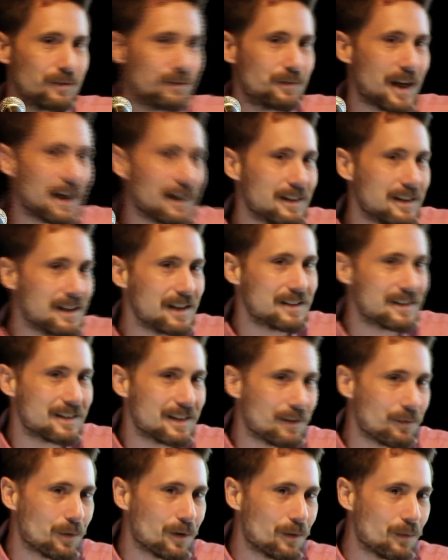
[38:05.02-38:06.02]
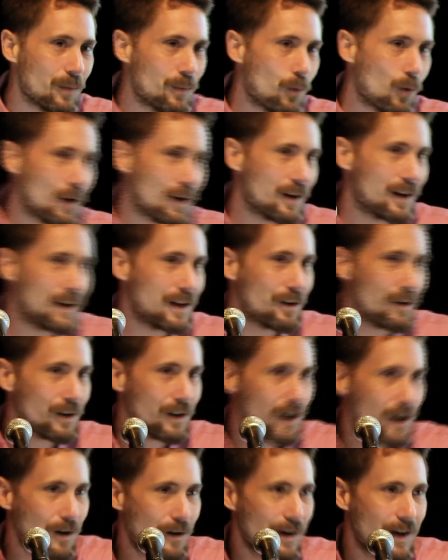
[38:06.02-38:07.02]
techniques that were reported a year
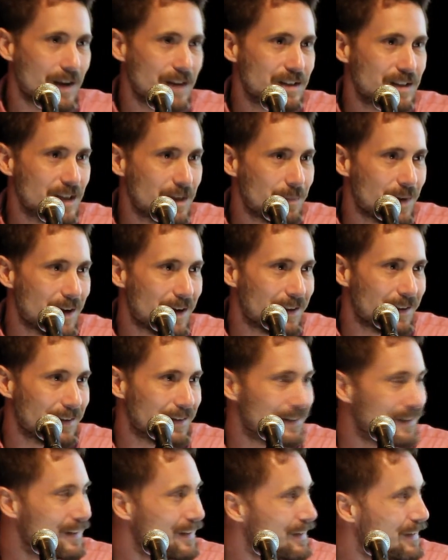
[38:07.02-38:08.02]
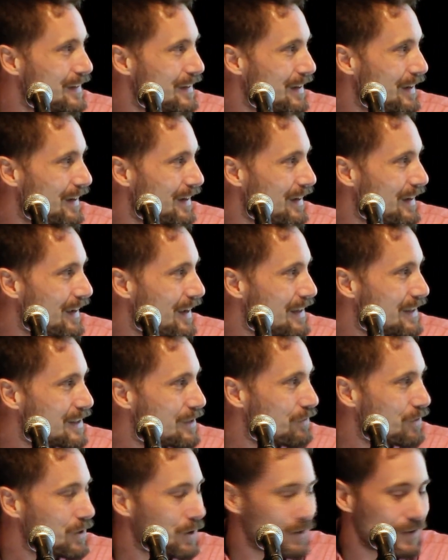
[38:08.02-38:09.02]
ago at ICML and had
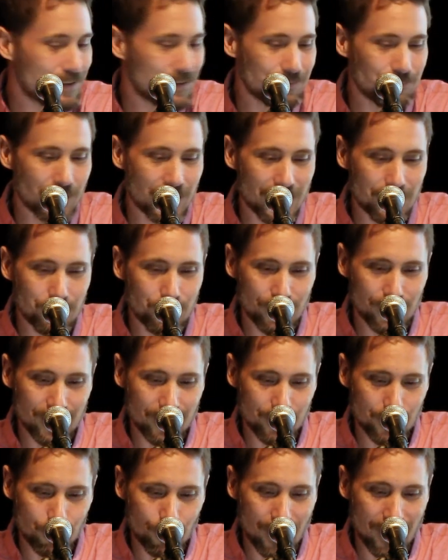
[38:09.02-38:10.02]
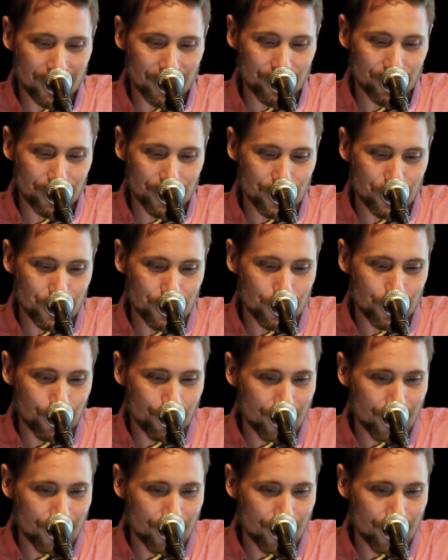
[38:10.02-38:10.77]
difficulty putting them to practical use.